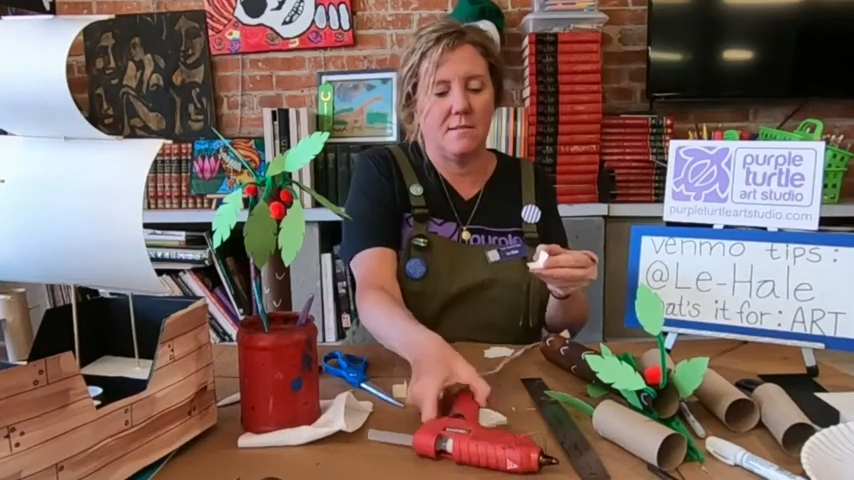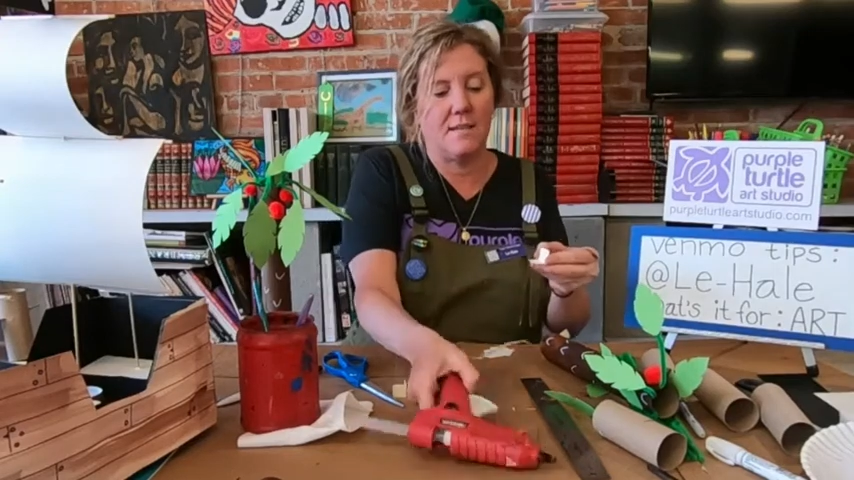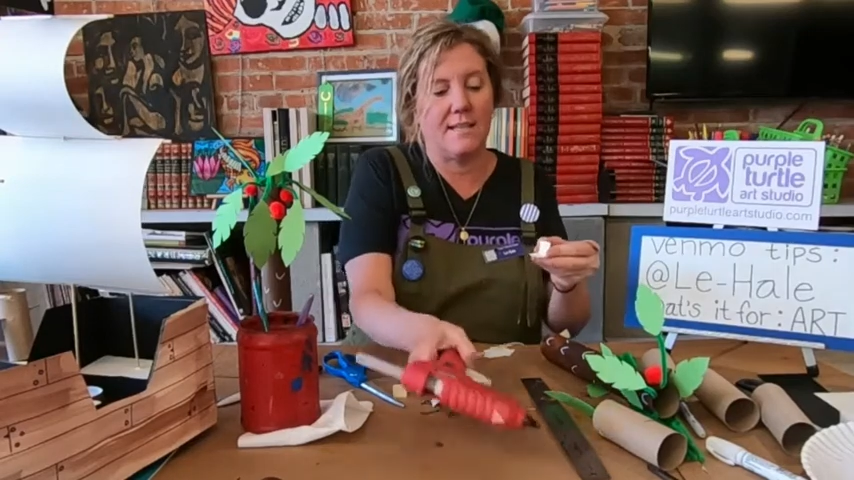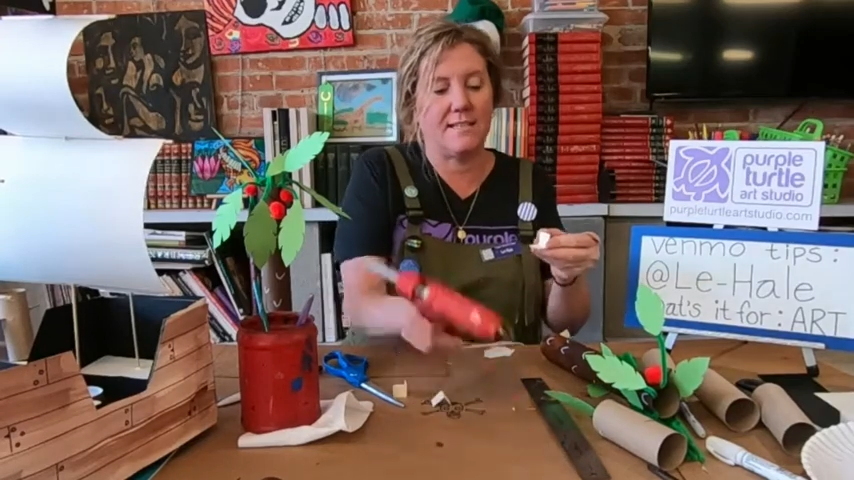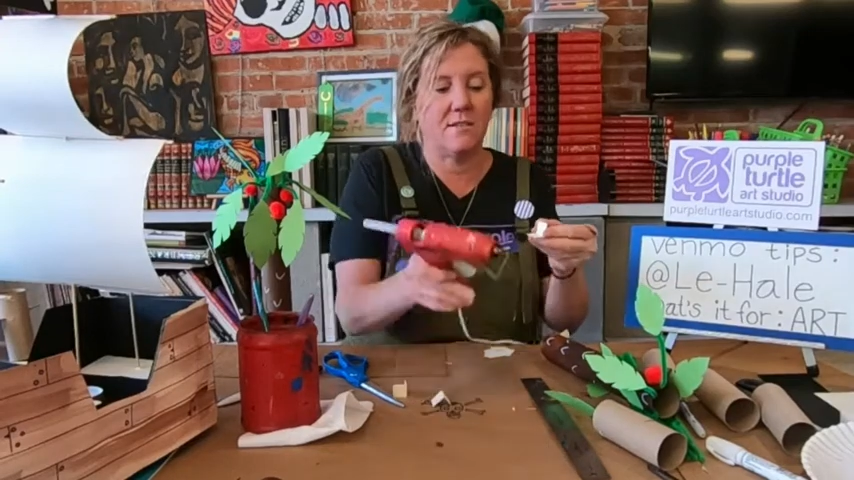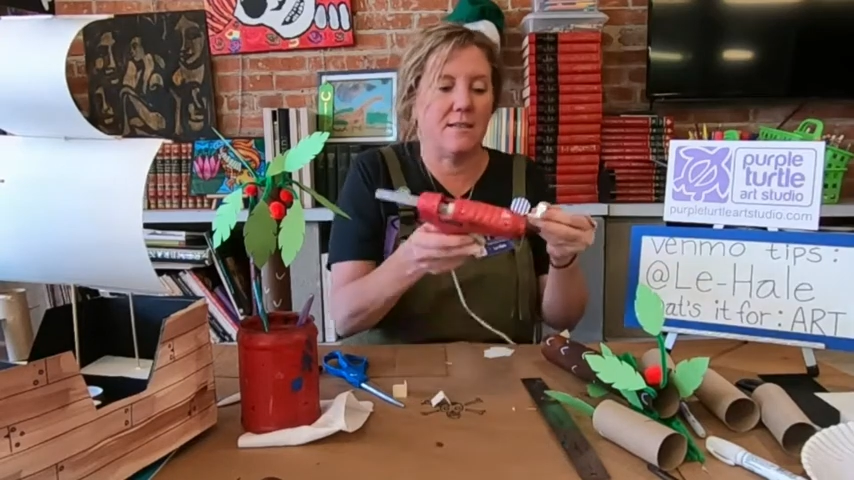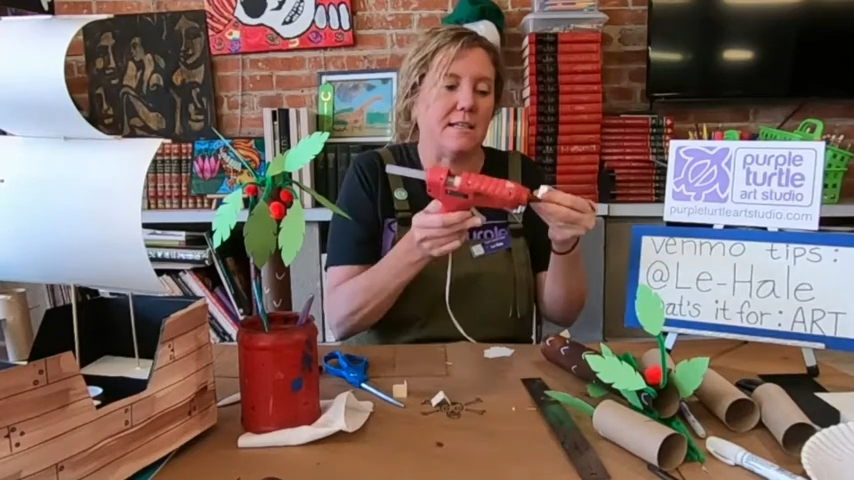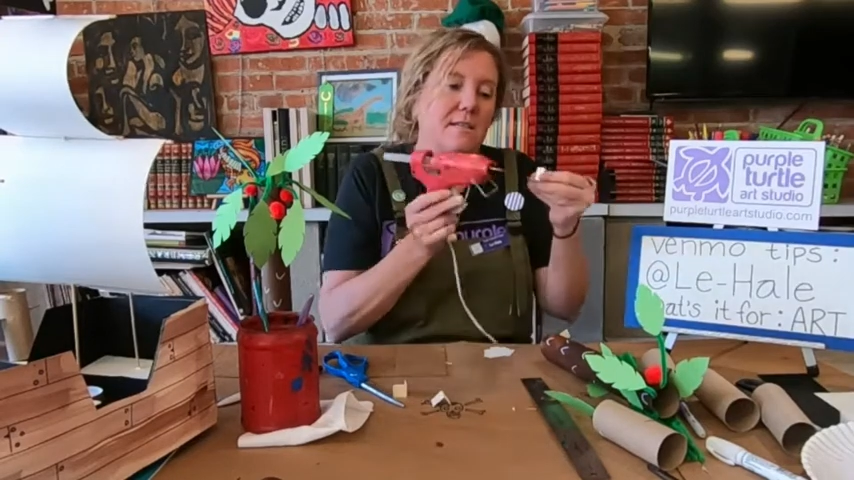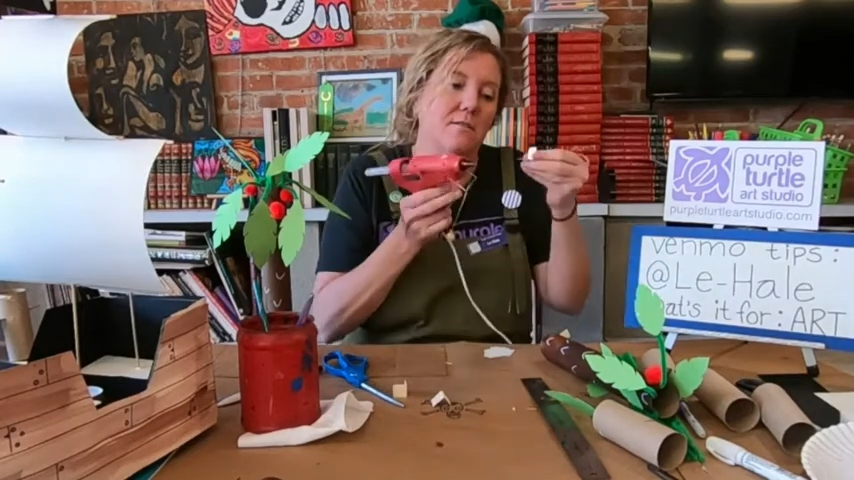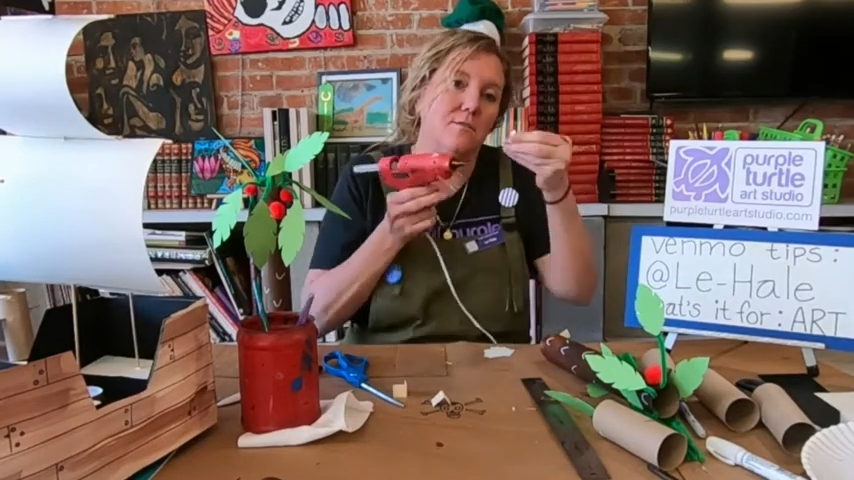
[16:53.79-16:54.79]
like it's on
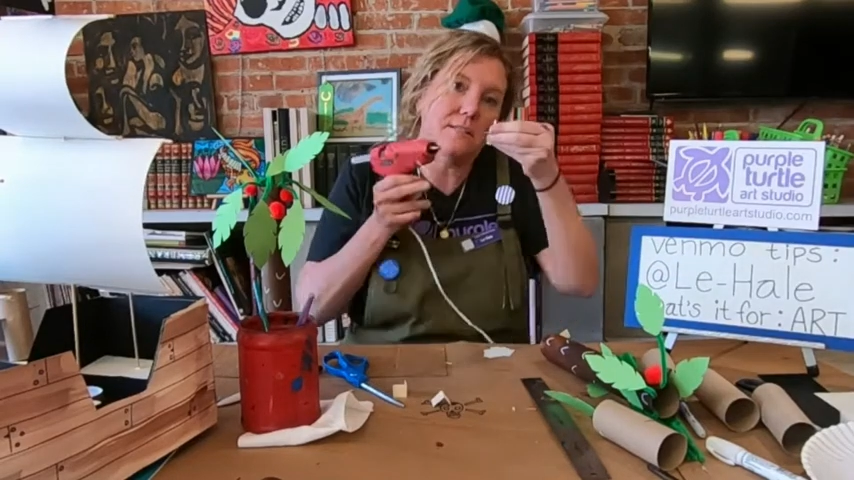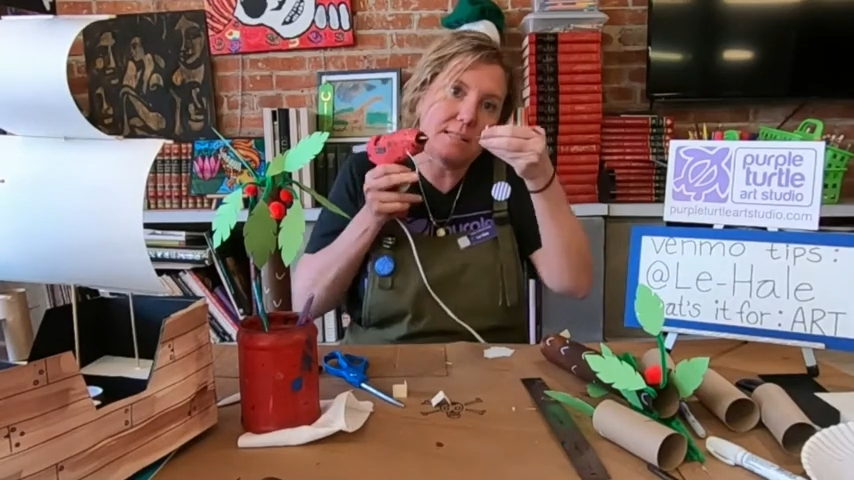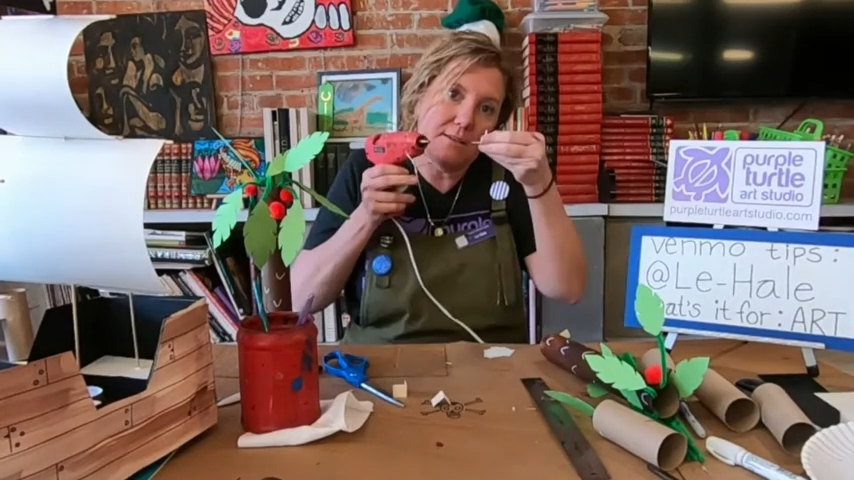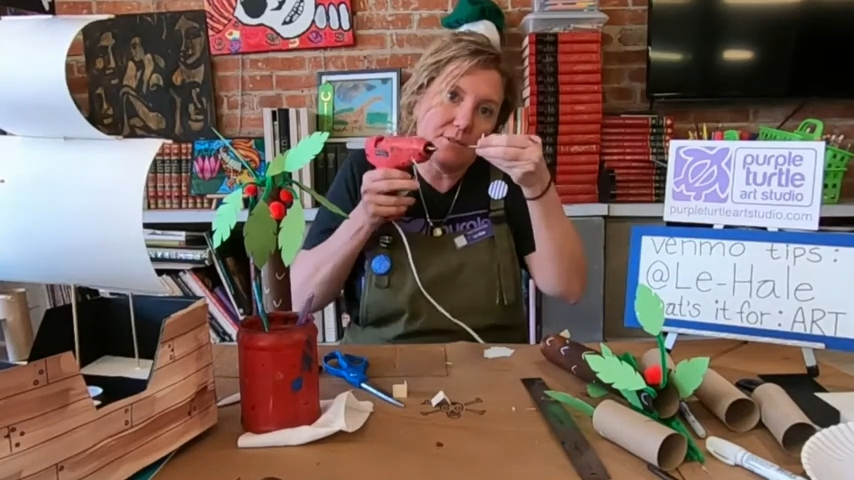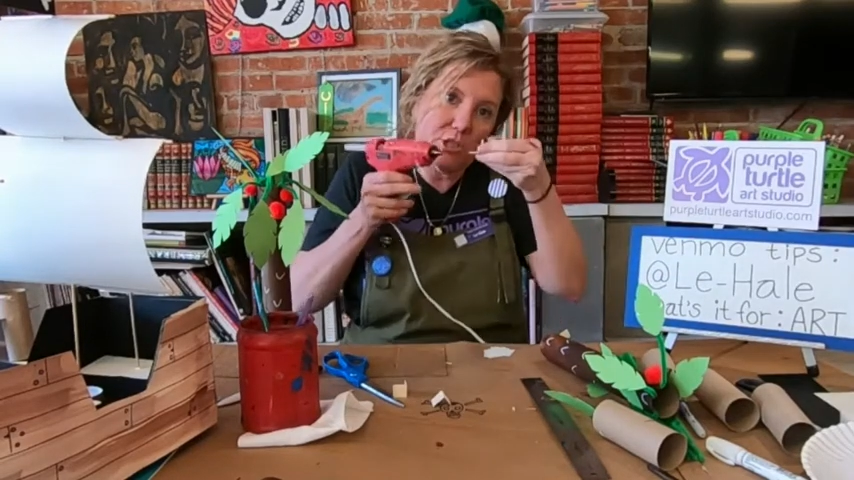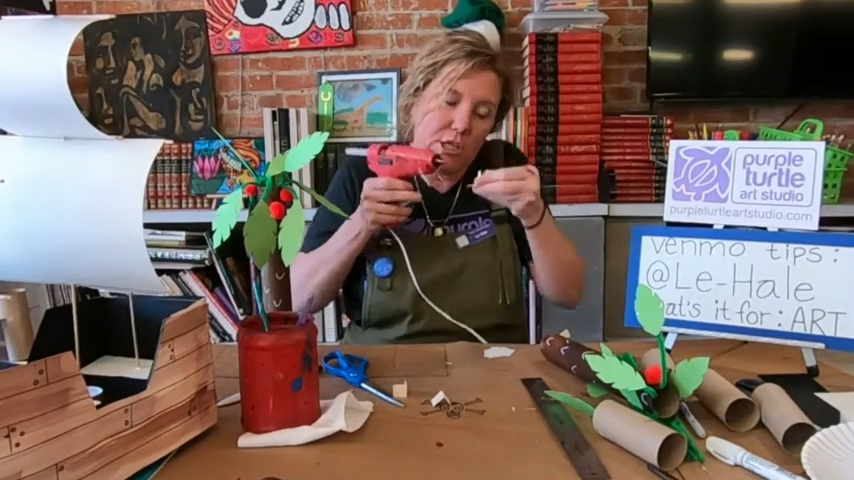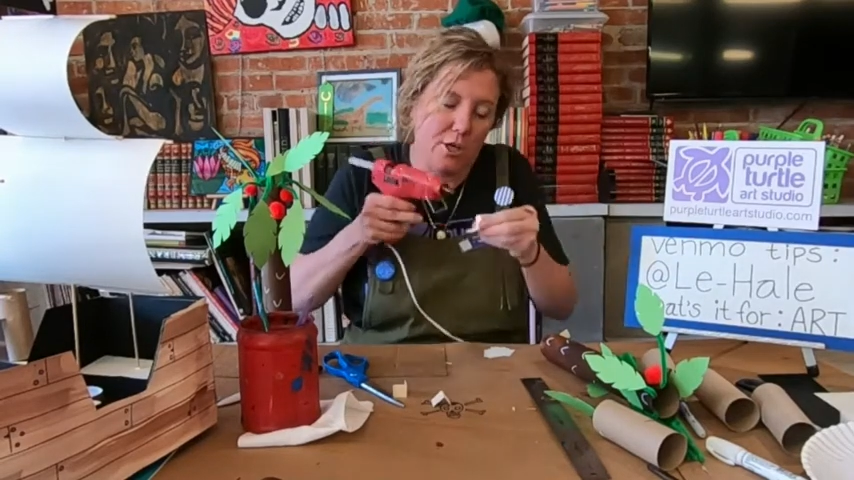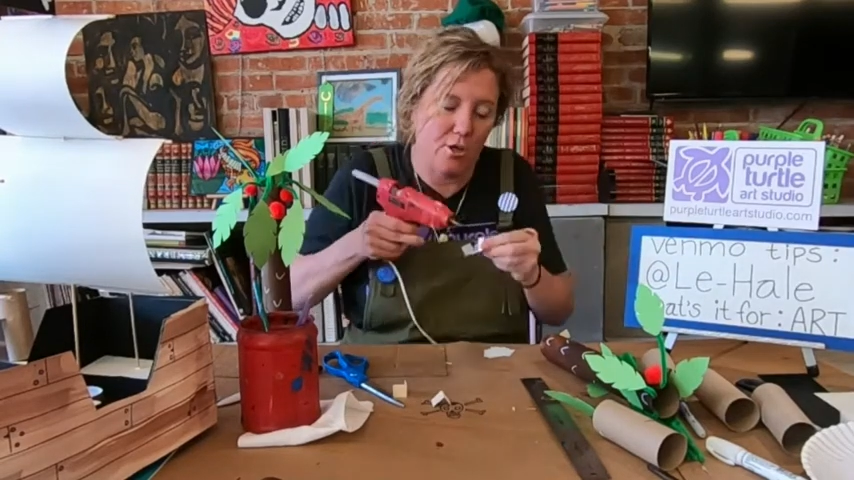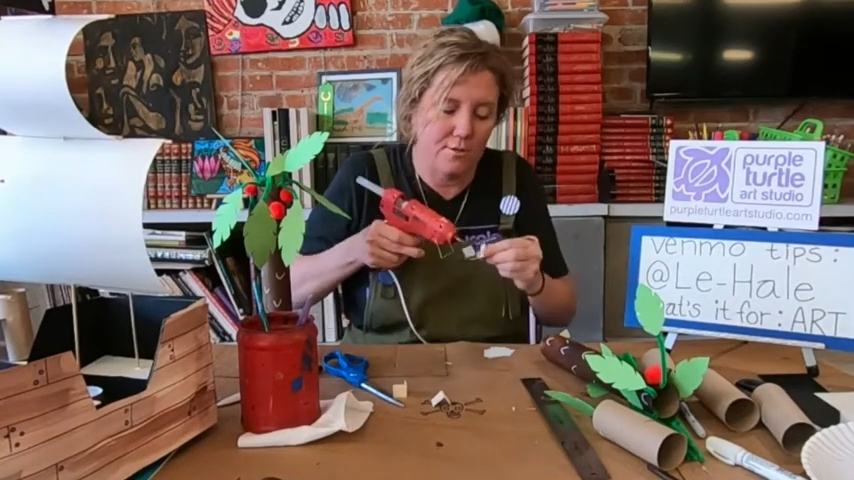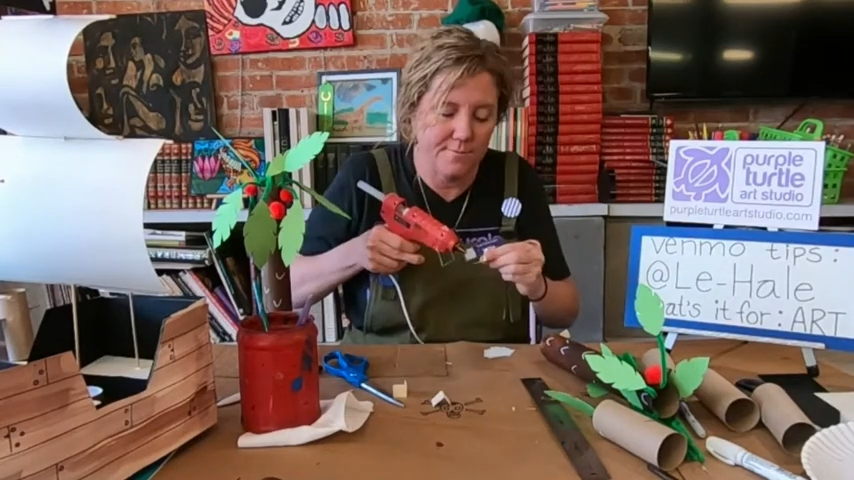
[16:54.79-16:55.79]
like the little seat of a chair.